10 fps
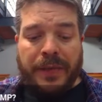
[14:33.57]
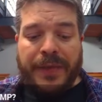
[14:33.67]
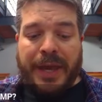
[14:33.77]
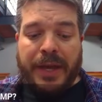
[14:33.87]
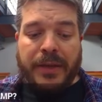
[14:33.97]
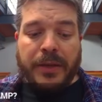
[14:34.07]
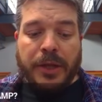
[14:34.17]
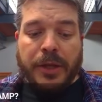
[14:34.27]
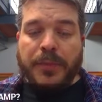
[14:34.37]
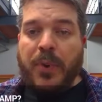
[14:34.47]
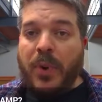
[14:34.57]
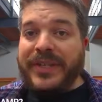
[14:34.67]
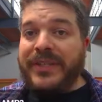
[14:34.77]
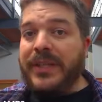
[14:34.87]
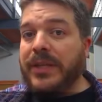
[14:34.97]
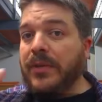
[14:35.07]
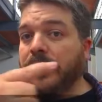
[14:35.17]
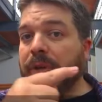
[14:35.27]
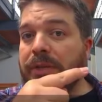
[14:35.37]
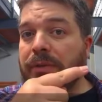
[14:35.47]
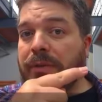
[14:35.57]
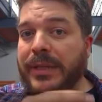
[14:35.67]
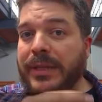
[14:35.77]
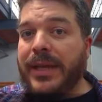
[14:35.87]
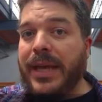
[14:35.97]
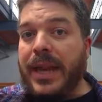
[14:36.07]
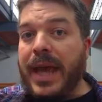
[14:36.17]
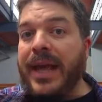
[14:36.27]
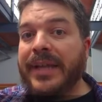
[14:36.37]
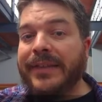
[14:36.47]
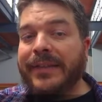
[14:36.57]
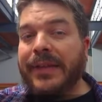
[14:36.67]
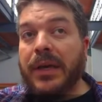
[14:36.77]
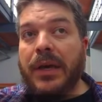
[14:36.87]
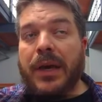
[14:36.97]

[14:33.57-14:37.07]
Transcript: that points to the original content as